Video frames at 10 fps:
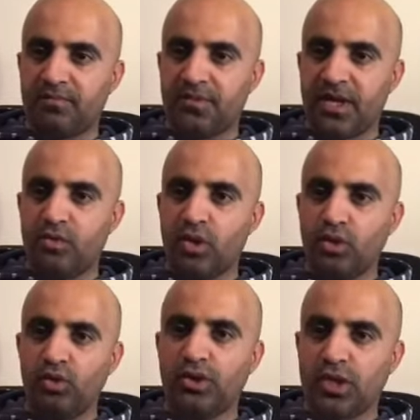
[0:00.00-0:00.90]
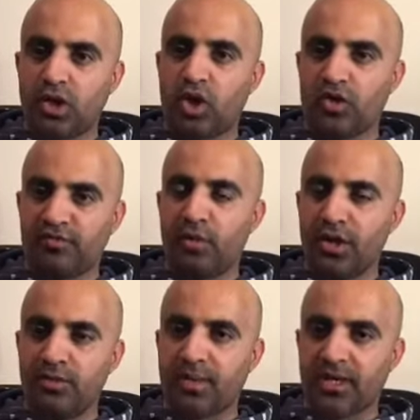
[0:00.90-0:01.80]
They will lose a lot of
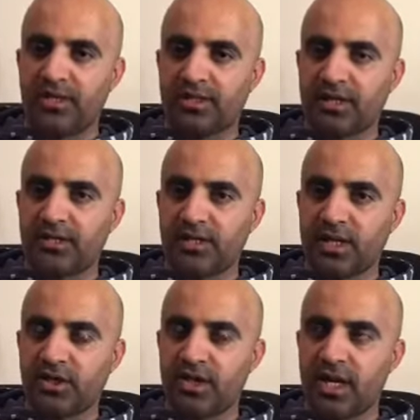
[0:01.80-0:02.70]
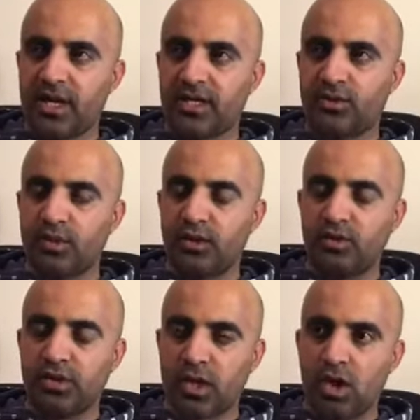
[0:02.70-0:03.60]
money. Pakistan International Airlines will
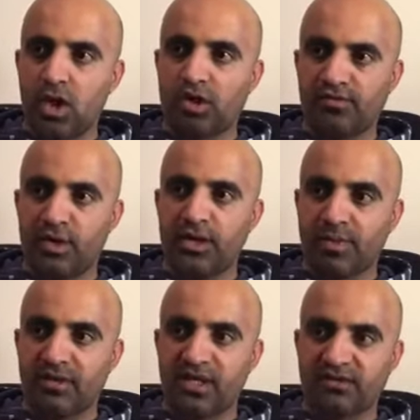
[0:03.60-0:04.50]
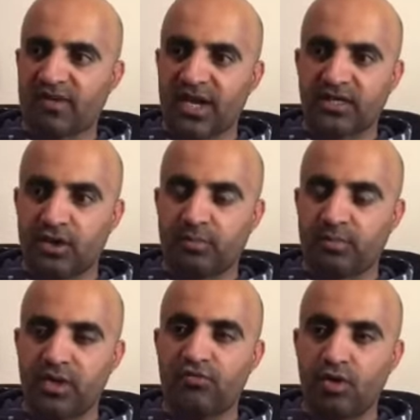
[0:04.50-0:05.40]
lose a lot of money by these flights
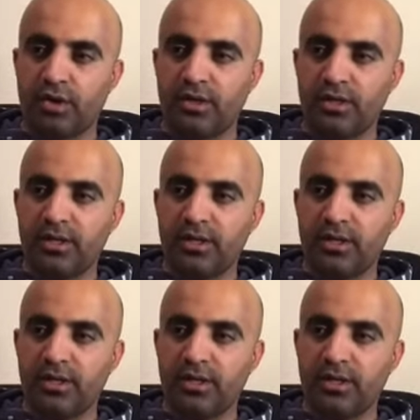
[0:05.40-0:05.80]
not being run.